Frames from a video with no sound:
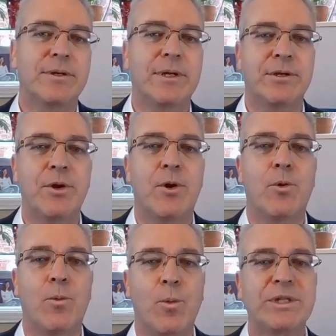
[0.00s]

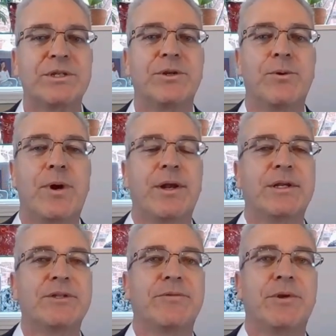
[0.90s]
know what to do on
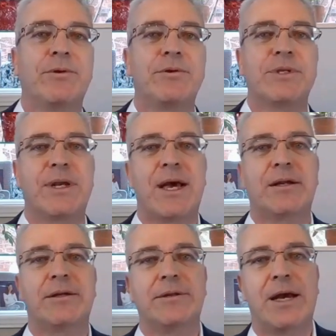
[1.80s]
interviews and
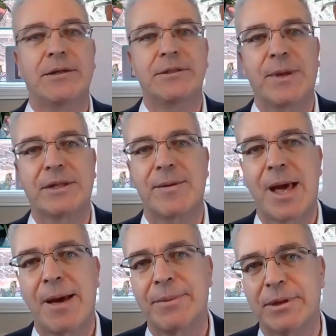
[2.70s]
how to make that
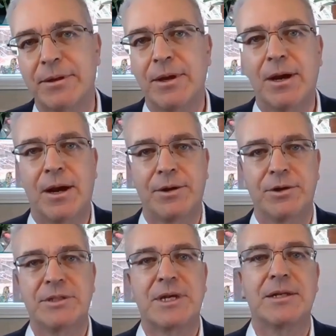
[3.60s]
happen on
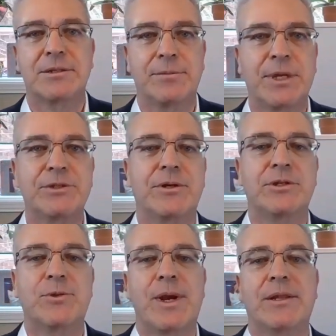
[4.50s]
your side. So make sure to
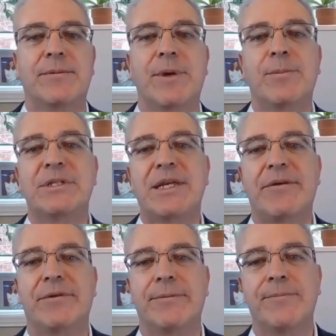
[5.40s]
train them. Number
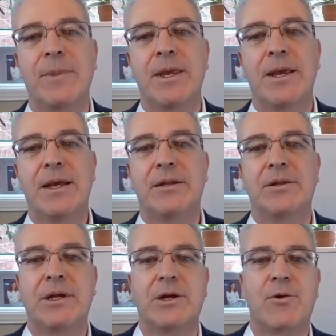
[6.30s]
seven,
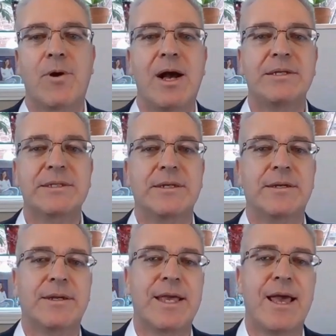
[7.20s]
look across
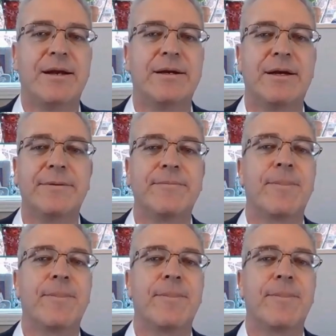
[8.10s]
Canada